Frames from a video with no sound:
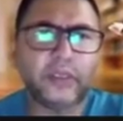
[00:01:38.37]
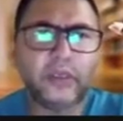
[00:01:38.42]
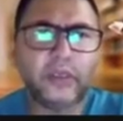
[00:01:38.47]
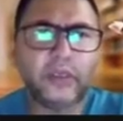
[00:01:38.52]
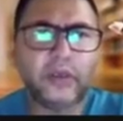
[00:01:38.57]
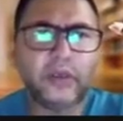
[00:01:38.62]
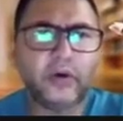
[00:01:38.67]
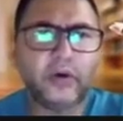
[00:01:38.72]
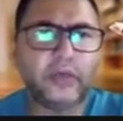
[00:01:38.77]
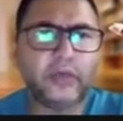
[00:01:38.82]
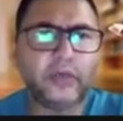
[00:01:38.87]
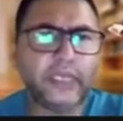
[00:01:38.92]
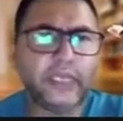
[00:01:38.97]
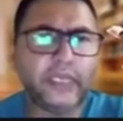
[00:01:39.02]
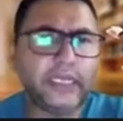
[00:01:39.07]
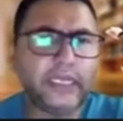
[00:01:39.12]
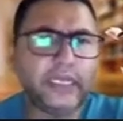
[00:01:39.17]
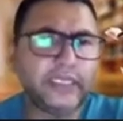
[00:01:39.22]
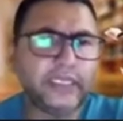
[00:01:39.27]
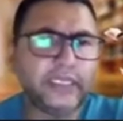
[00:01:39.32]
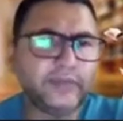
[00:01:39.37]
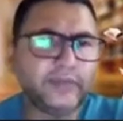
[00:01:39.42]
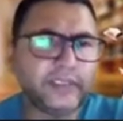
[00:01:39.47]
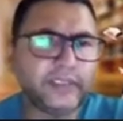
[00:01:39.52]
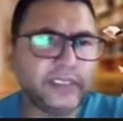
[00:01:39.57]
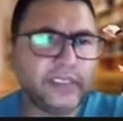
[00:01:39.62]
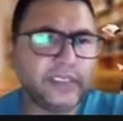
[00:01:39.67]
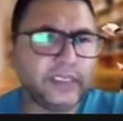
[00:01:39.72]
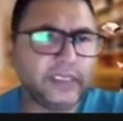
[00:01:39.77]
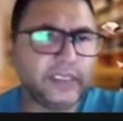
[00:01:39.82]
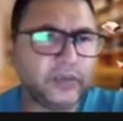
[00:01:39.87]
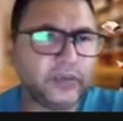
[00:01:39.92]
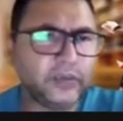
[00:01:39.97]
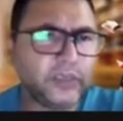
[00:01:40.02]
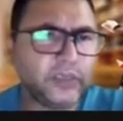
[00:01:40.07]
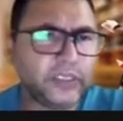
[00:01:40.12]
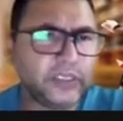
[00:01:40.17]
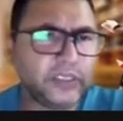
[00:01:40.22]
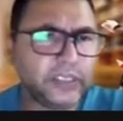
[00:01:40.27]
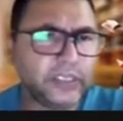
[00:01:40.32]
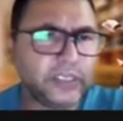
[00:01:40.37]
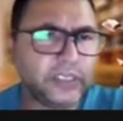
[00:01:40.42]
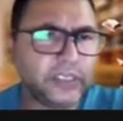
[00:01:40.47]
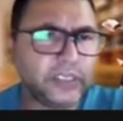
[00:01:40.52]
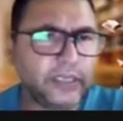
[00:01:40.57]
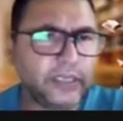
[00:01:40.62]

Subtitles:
Okay, let's see the question.